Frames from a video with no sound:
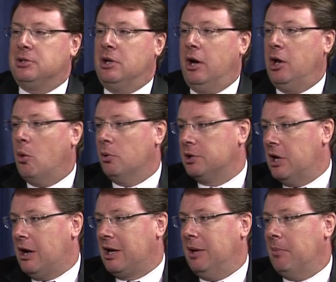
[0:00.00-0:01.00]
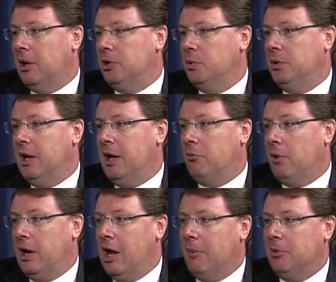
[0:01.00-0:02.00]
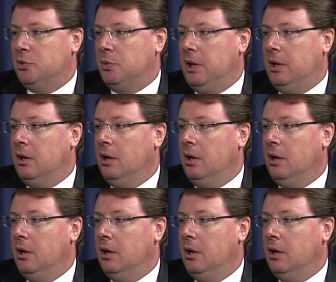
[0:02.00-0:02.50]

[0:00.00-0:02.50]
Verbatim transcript: Now, I know we're talking about doing that right now between,